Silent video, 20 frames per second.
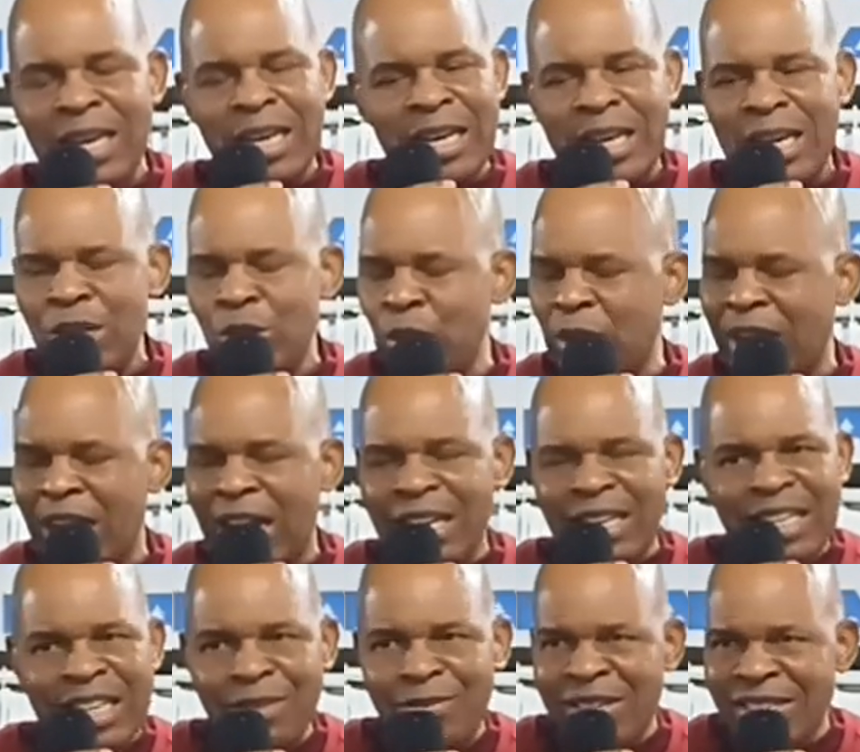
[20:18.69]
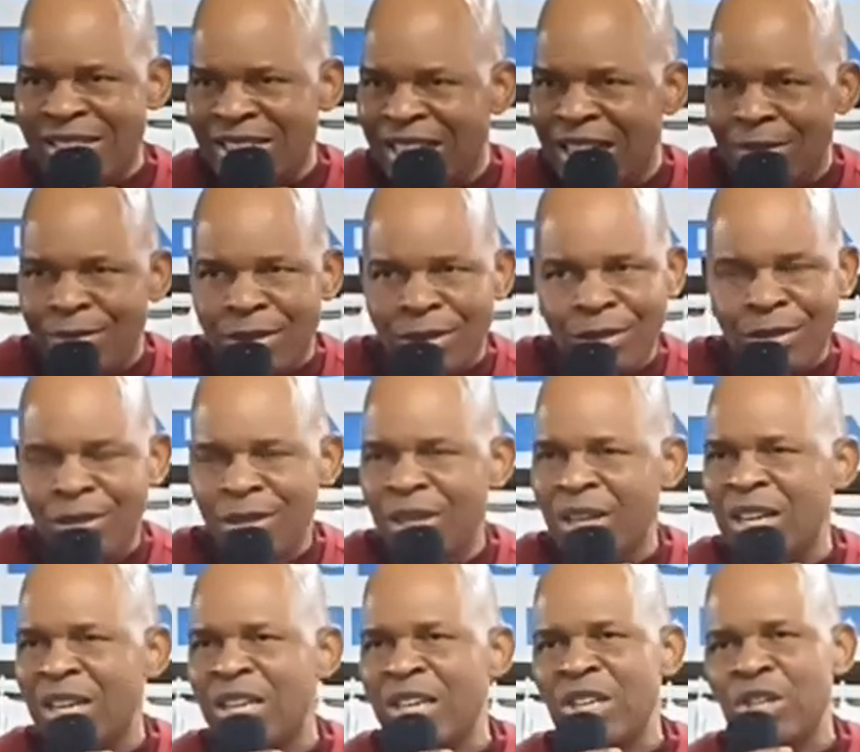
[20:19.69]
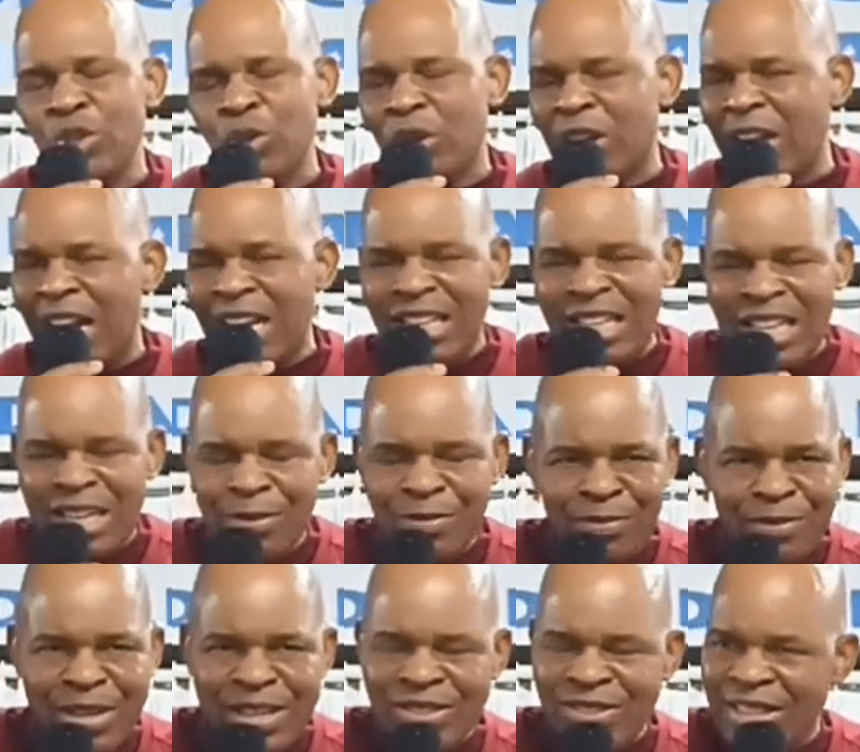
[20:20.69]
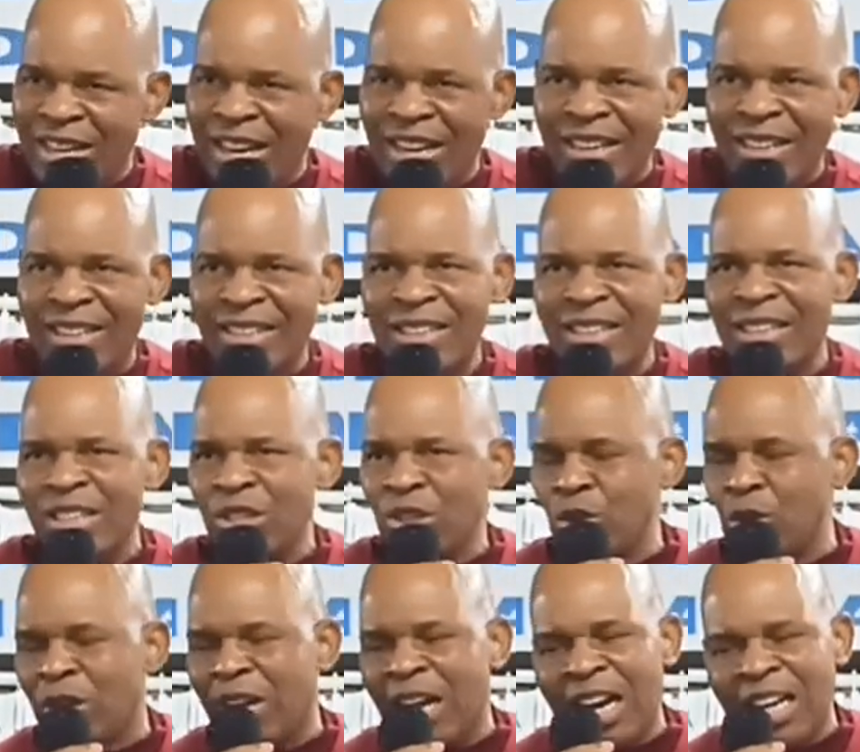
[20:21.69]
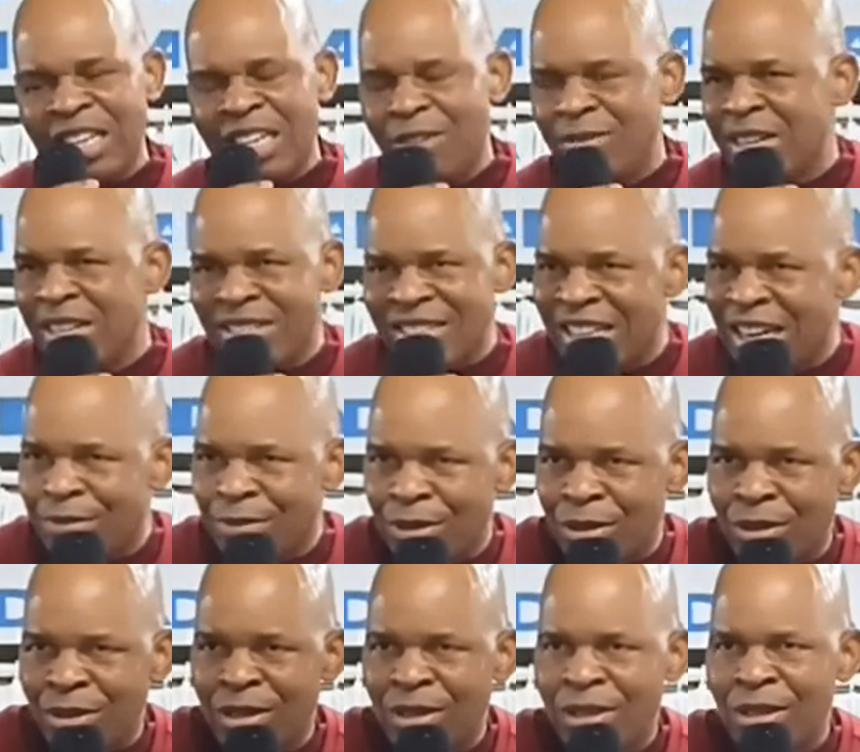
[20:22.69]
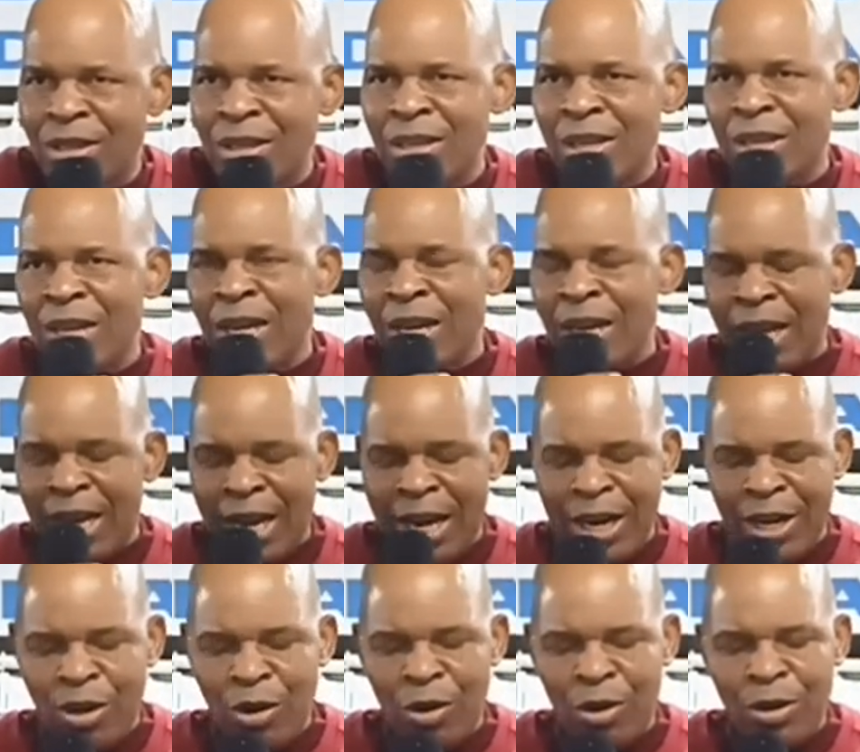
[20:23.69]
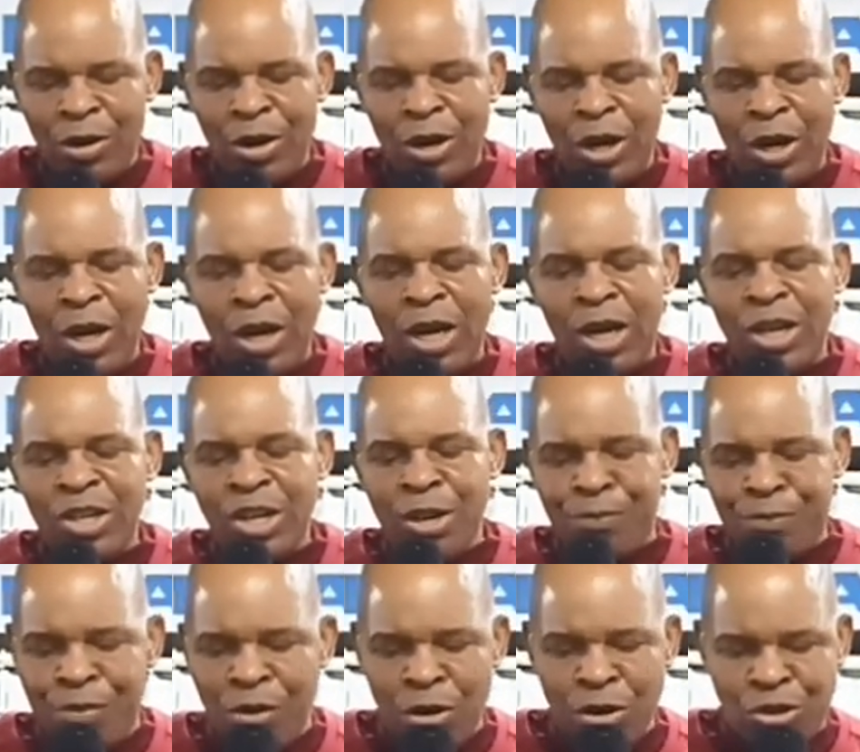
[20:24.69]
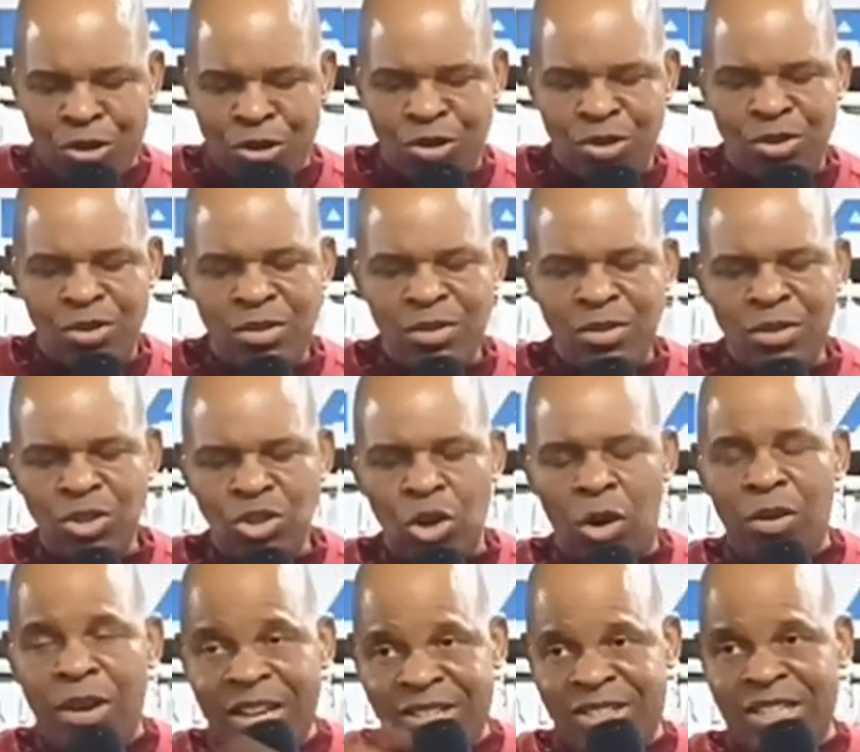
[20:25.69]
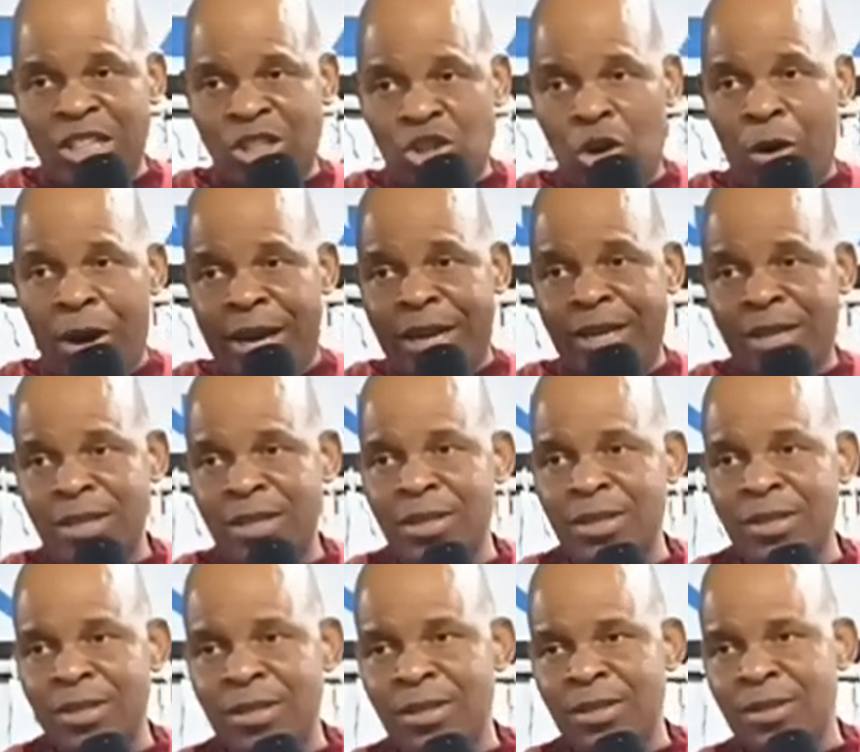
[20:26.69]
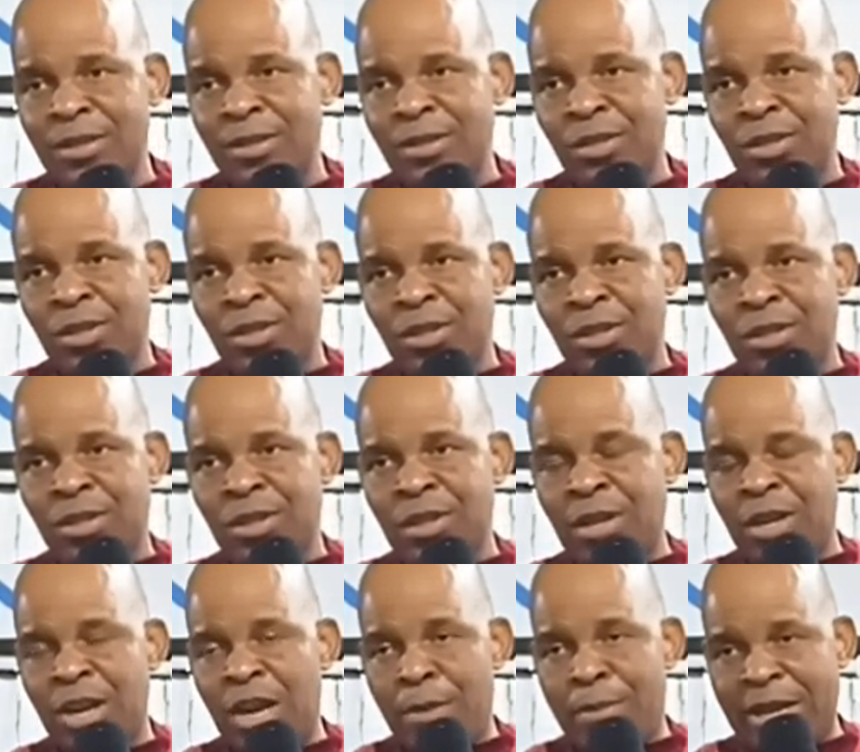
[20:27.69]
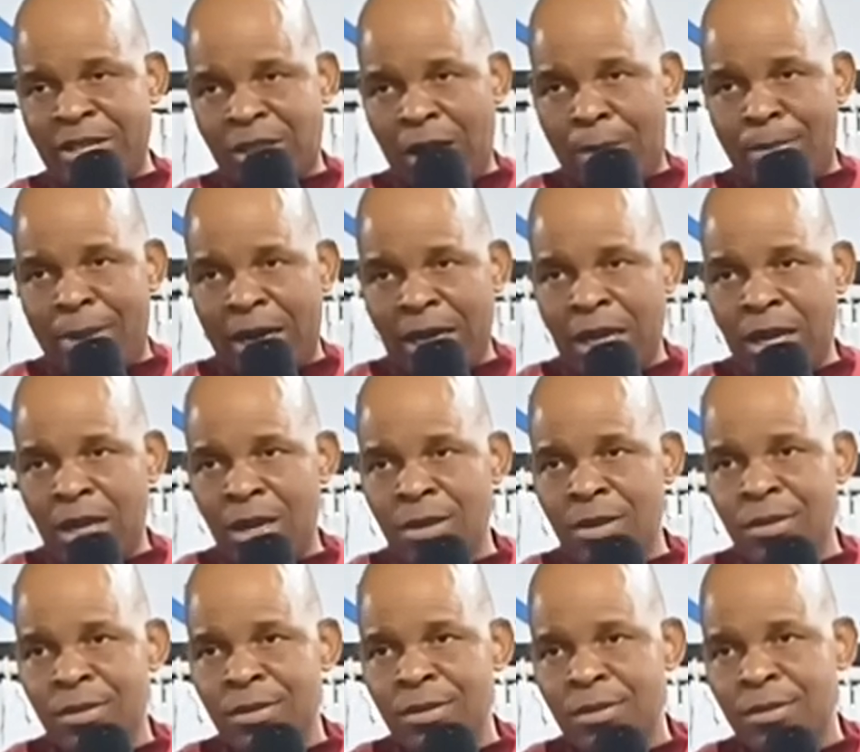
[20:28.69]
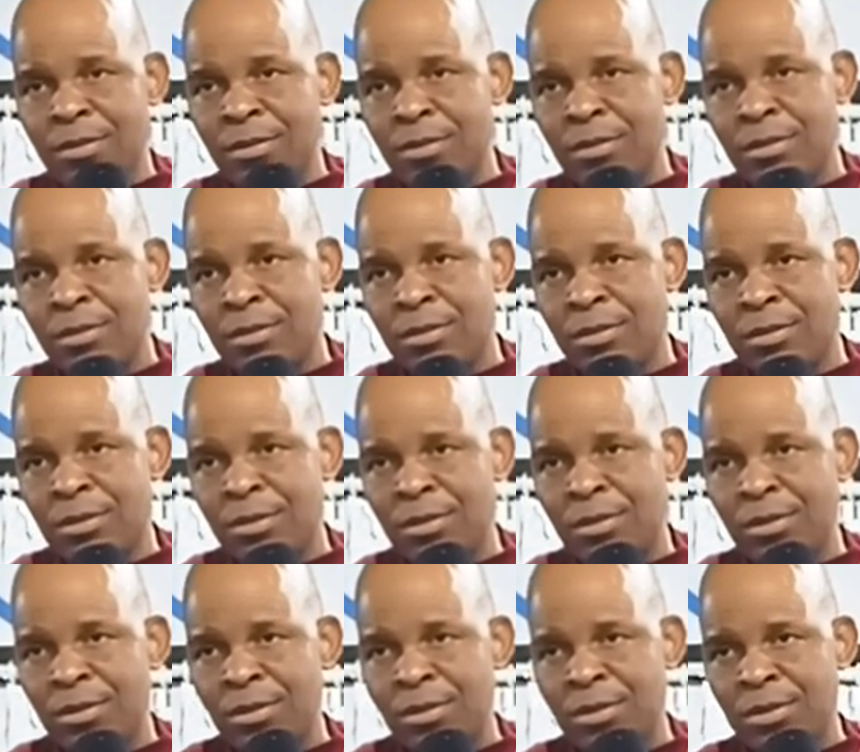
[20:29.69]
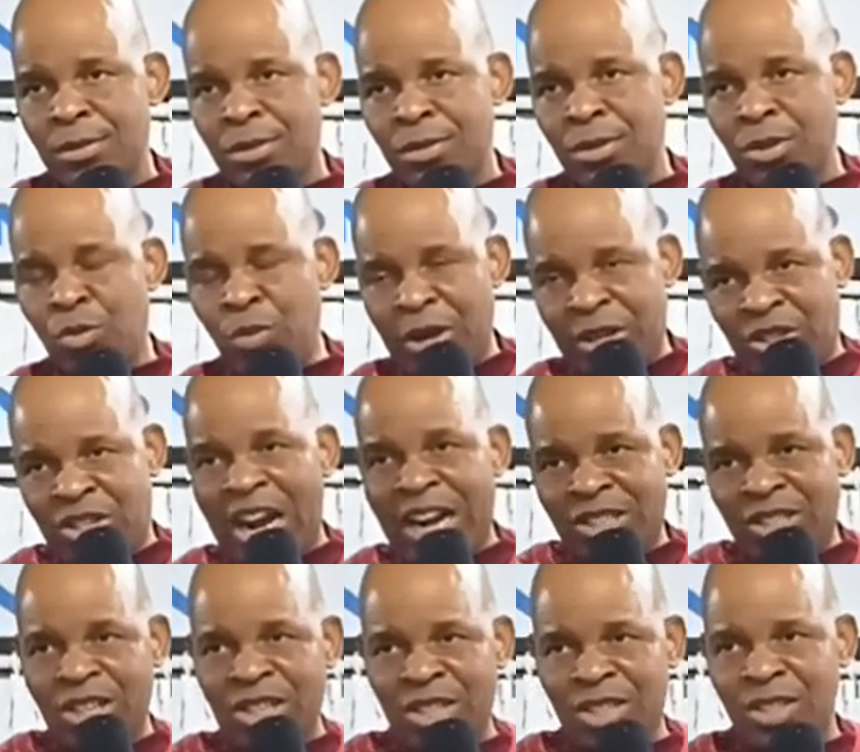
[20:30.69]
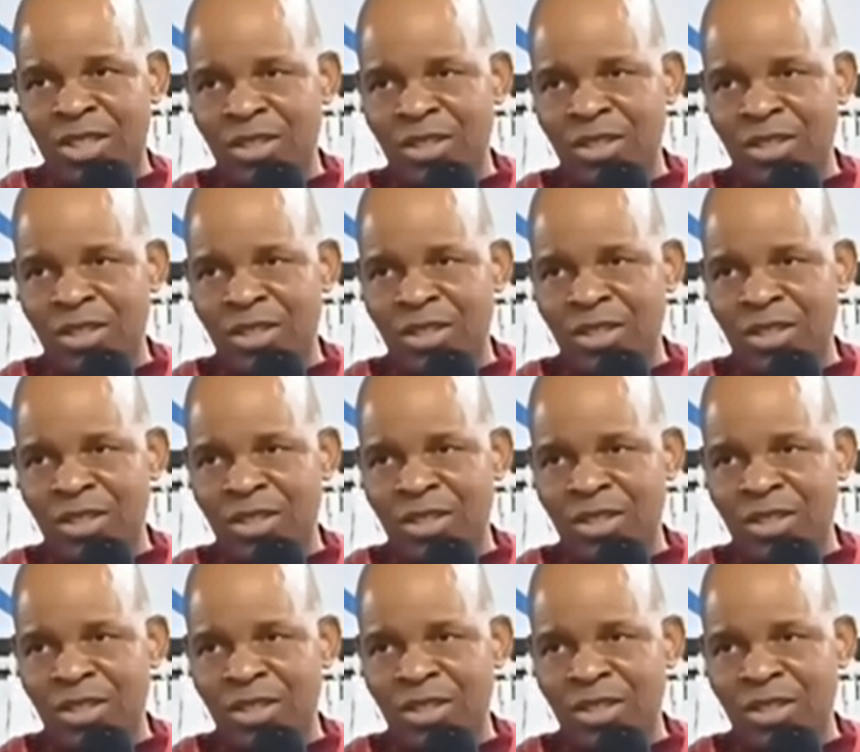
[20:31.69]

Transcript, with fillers: You can't leave this level. You can't leave this year. You can't leave this level. You know, refuse to listen to it. Amen. Amen, somebody. Amen. Amen. Reject it.